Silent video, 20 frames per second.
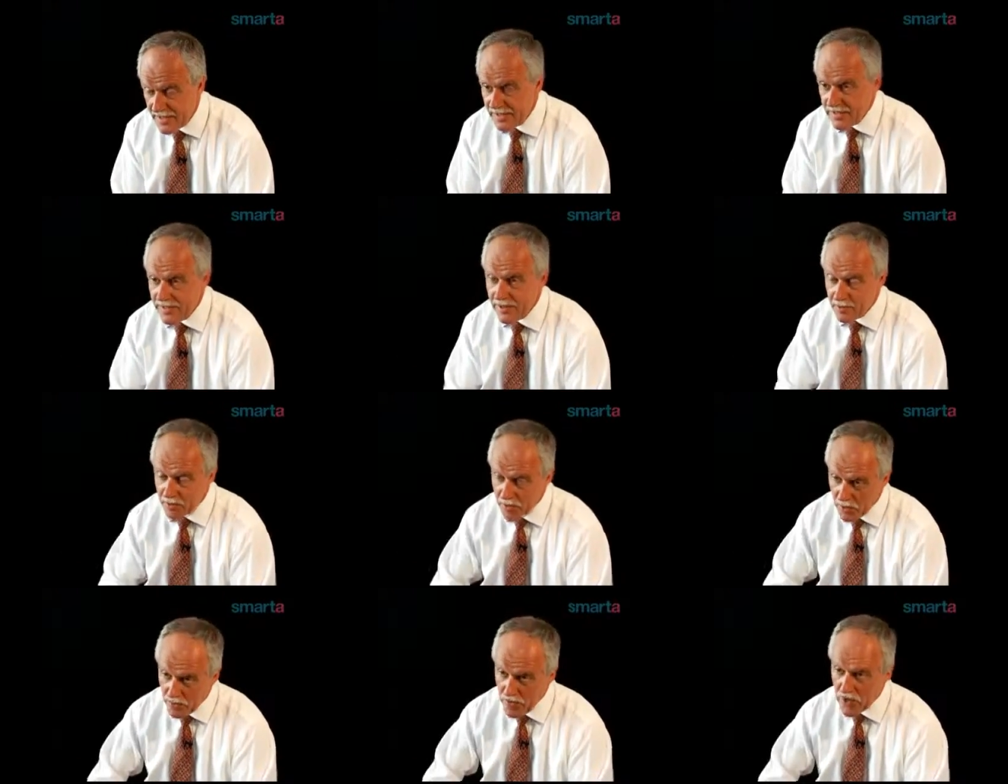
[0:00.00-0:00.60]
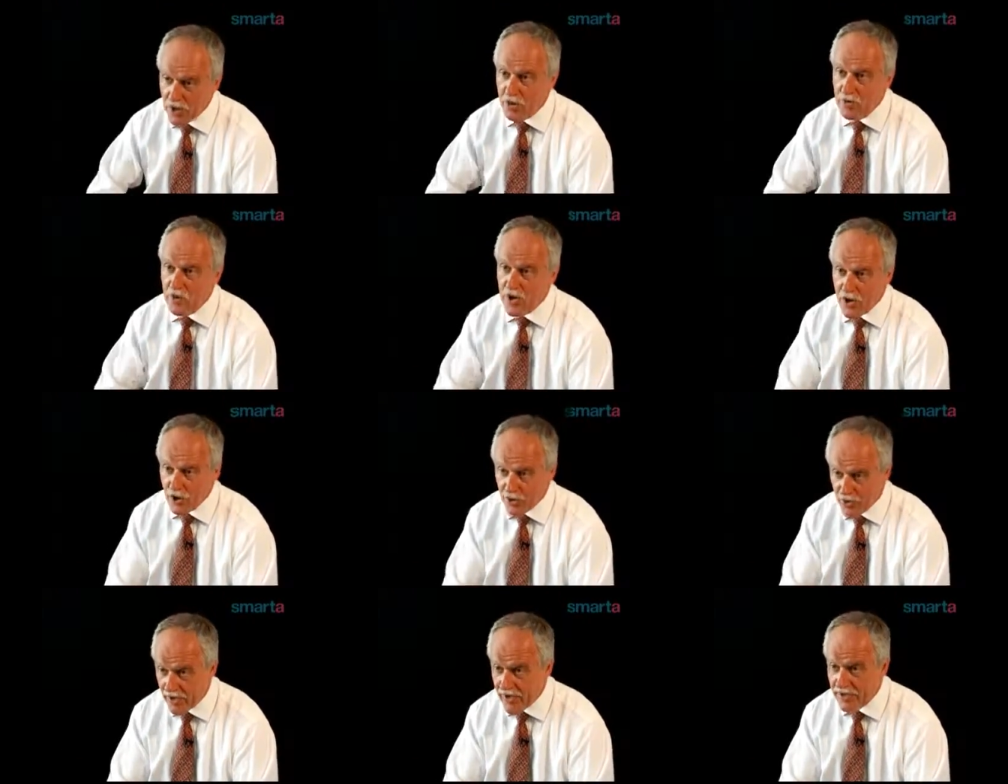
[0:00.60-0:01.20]
then when we do our
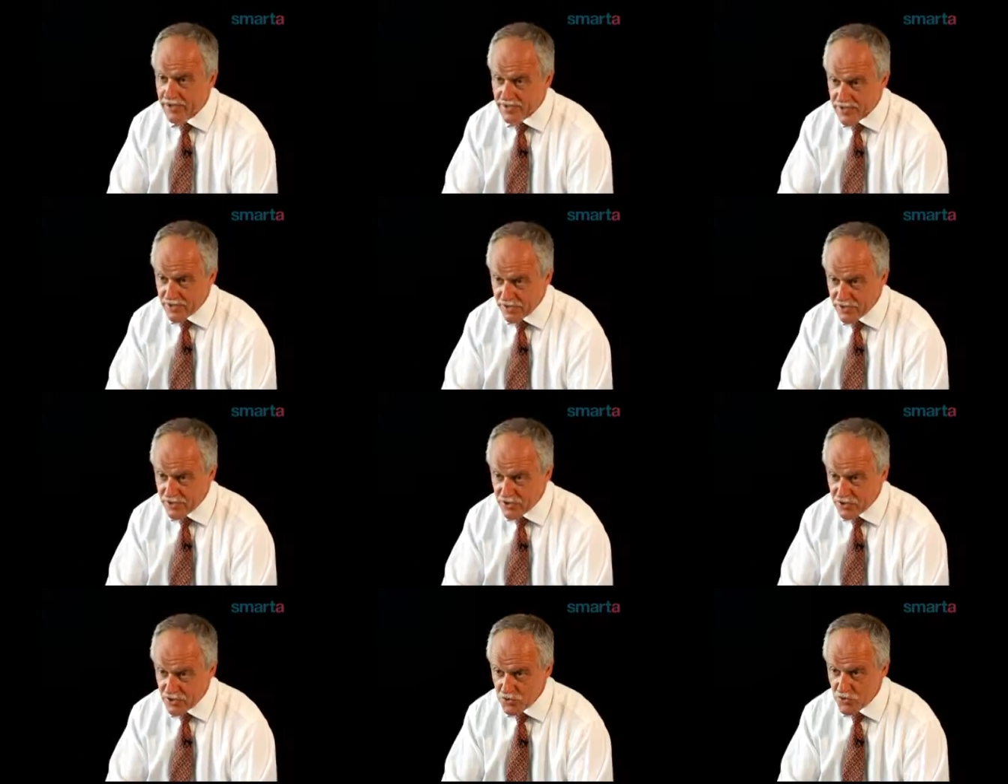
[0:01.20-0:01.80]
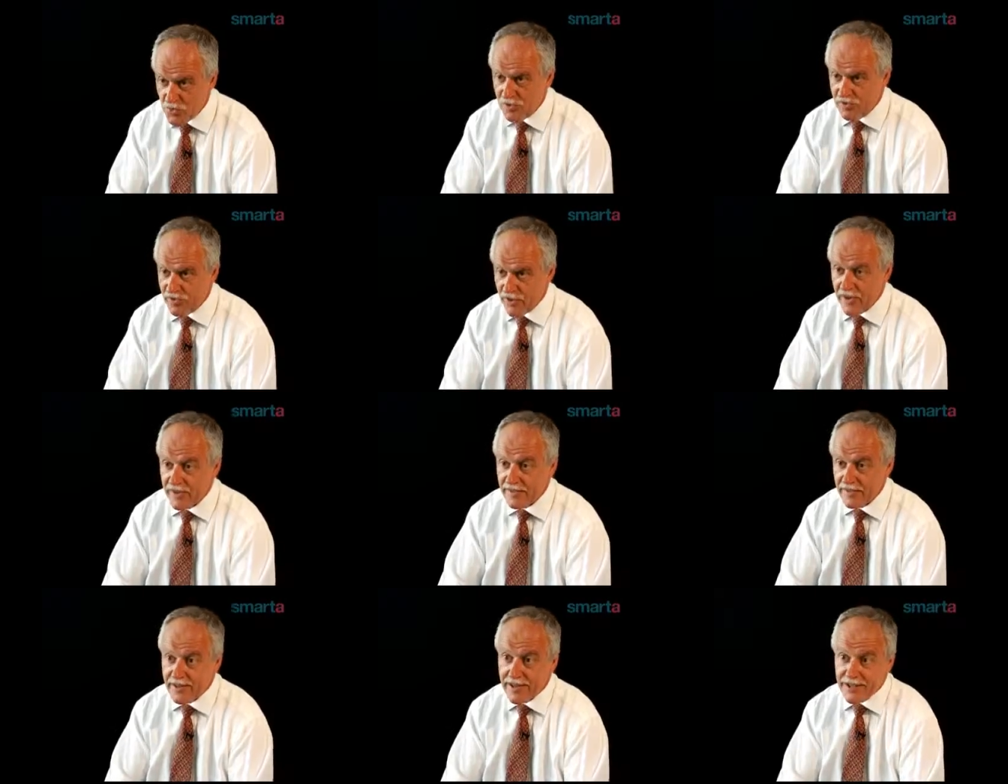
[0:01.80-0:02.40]
credit searches, we
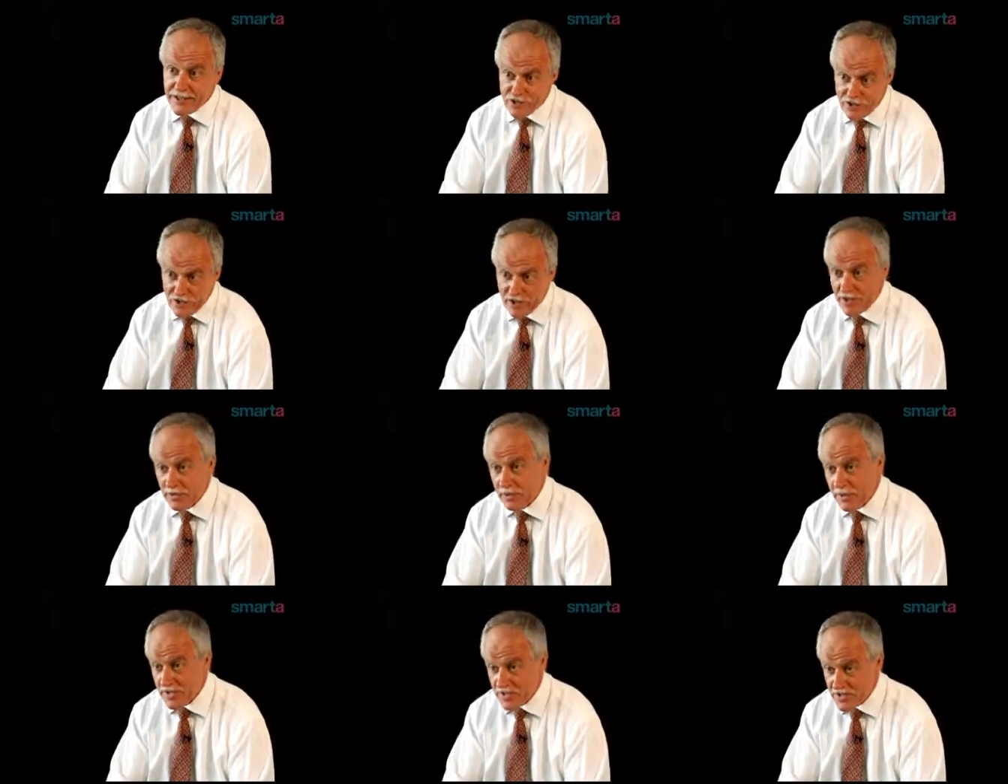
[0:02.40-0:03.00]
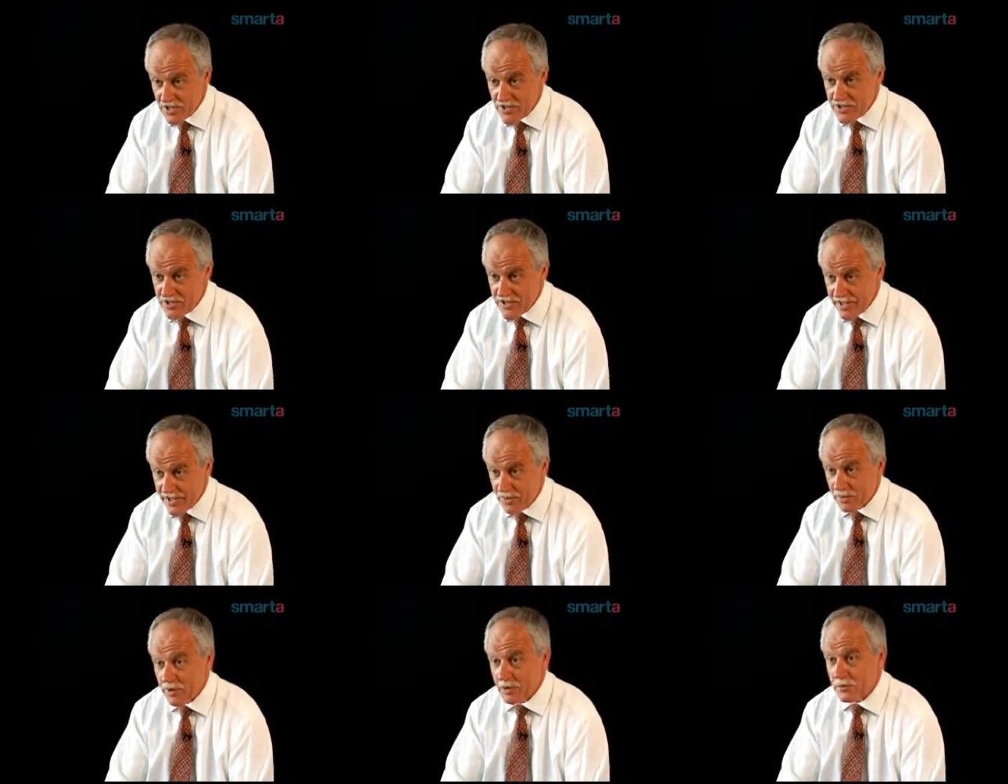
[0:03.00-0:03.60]
find that actually you've been
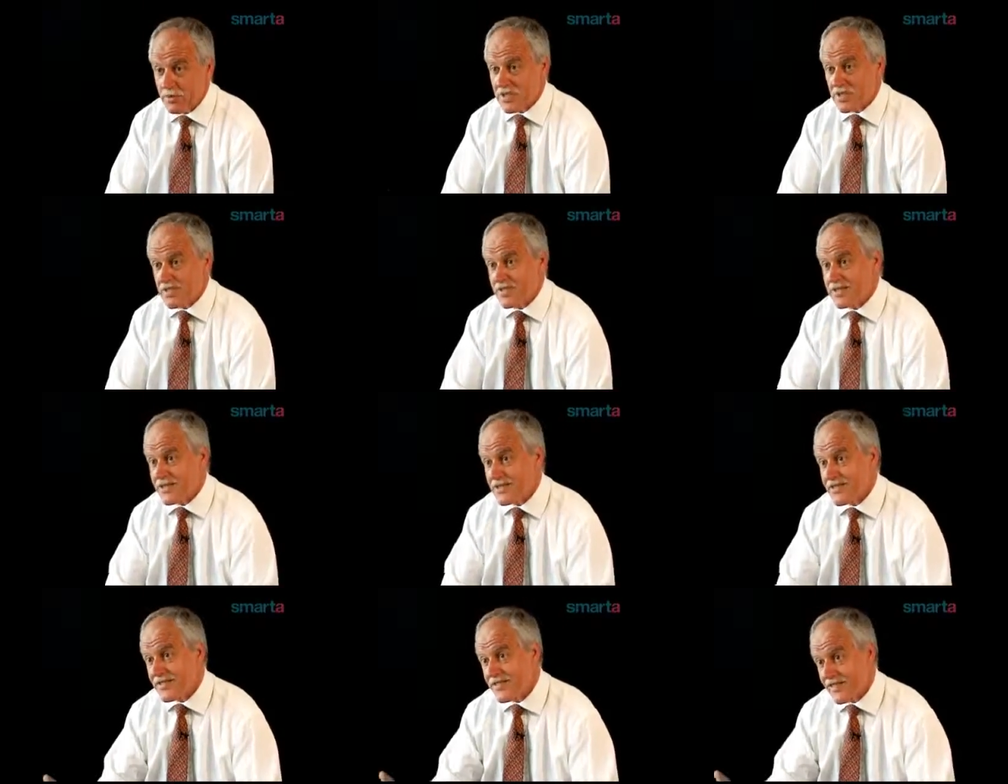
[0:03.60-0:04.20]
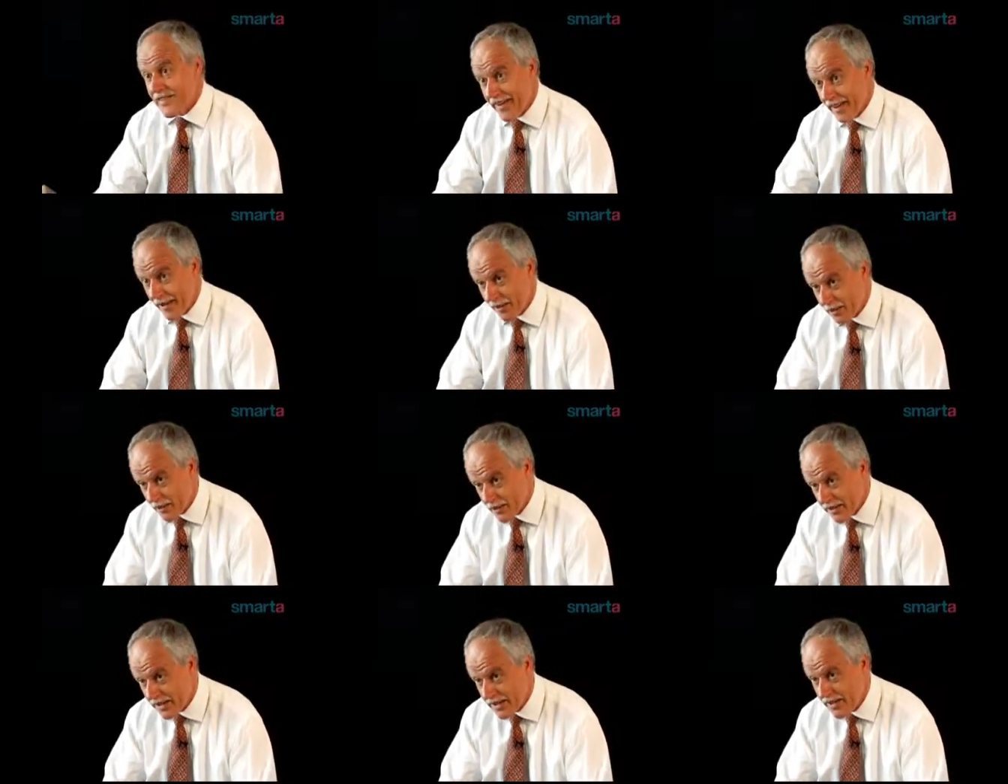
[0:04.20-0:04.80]
associated with a business that's
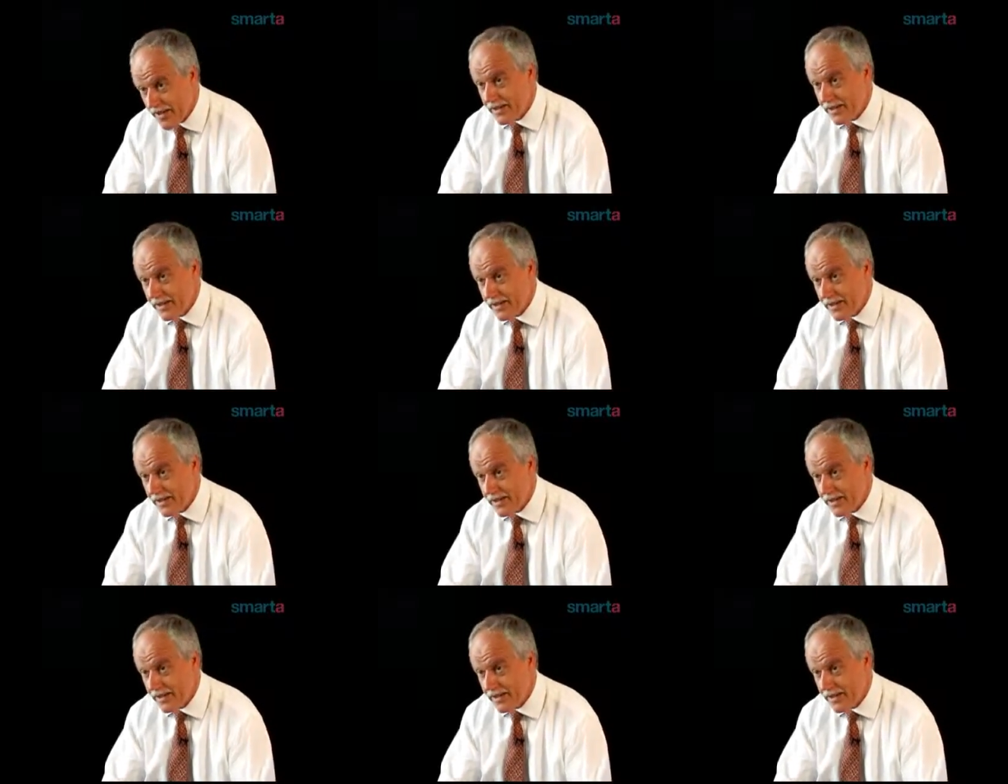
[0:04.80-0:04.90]
failed,